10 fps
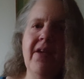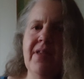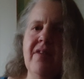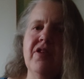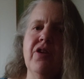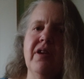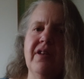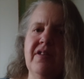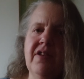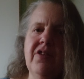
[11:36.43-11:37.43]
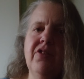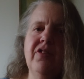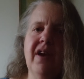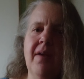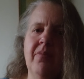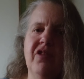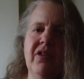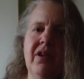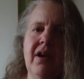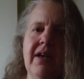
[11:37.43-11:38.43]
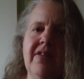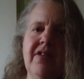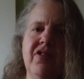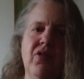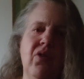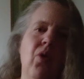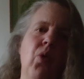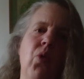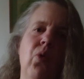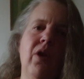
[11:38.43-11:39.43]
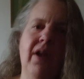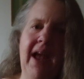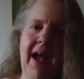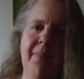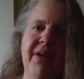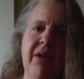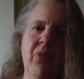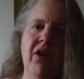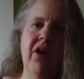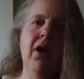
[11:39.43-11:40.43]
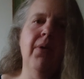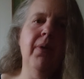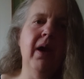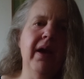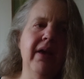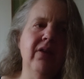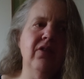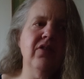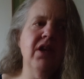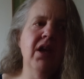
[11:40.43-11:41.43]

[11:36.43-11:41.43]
things are going to continue to come to light. It's not all going to happen in one go. And